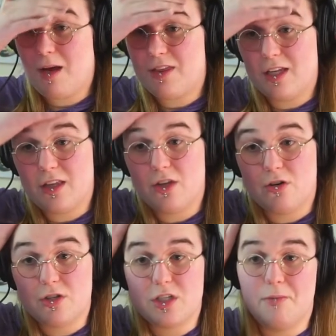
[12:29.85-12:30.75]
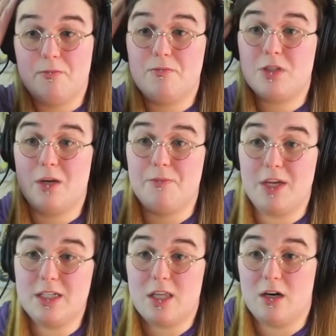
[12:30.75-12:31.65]
I think that there are some some
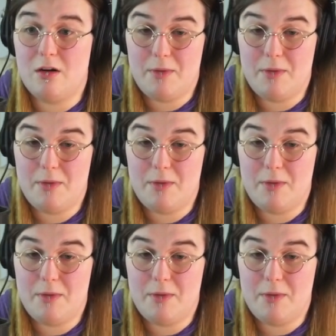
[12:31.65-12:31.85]
things that are.